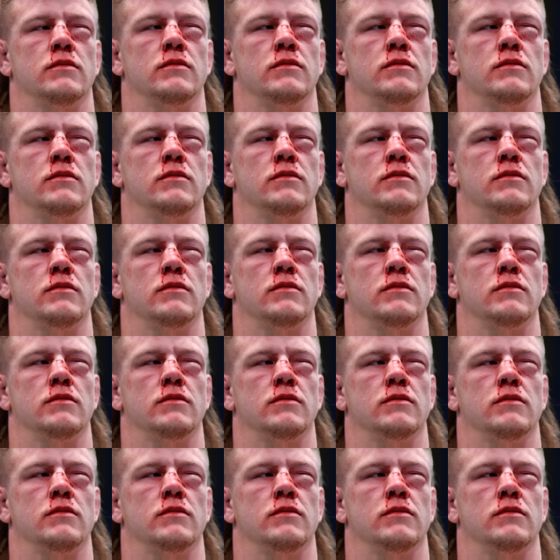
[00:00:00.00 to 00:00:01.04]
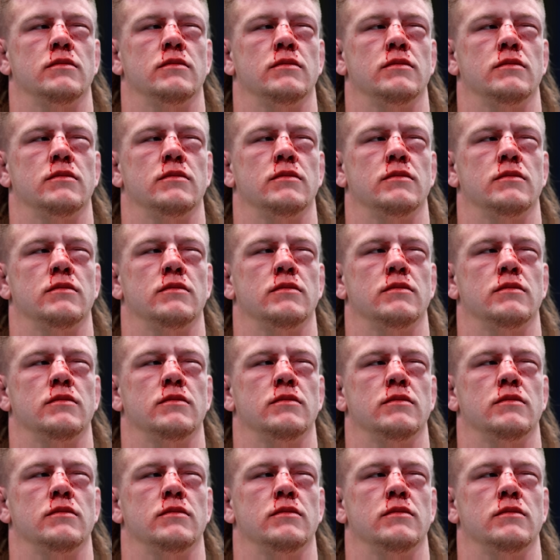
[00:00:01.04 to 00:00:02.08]

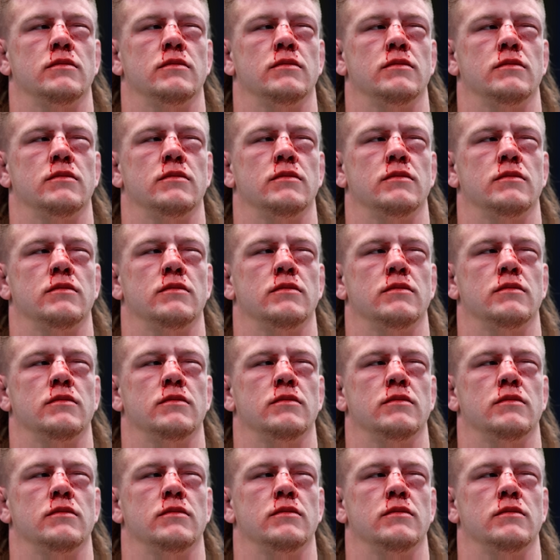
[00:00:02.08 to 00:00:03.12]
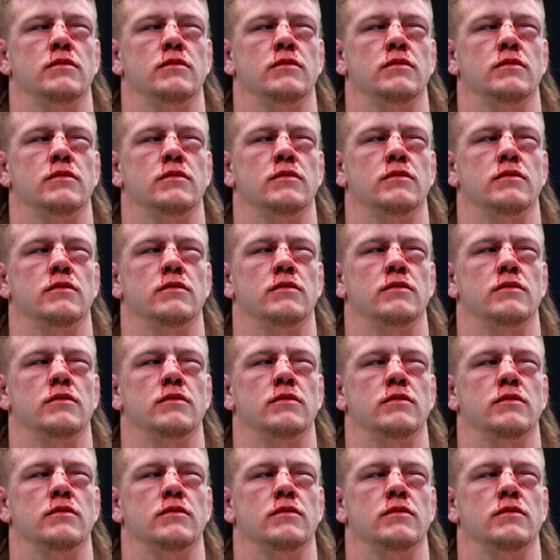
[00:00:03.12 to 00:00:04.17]

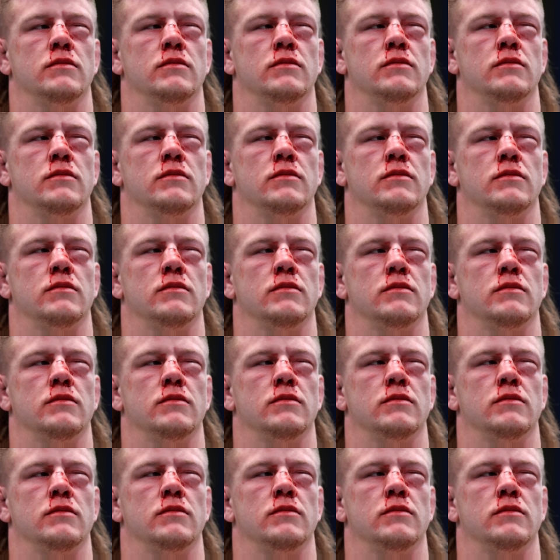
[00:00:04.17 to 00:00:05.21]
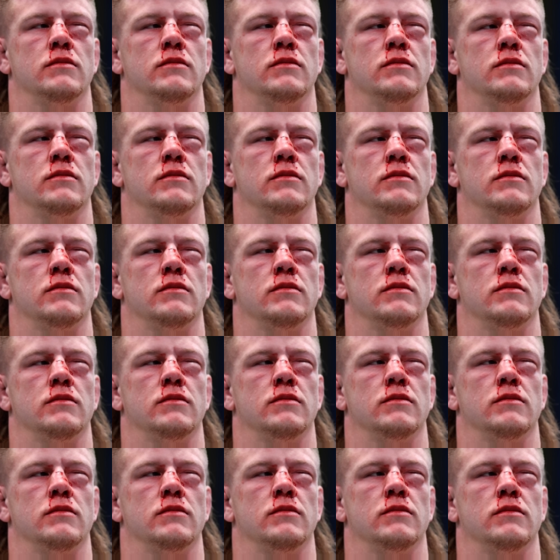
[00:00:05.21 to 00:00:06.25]

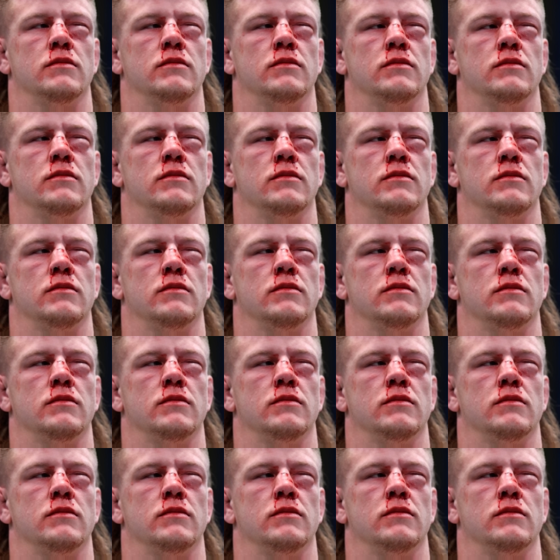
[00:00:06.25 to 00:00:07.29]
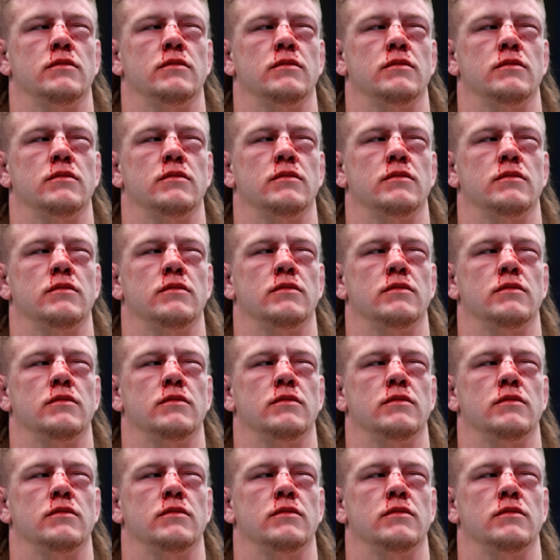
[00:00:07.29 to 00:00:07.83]
(not speaking)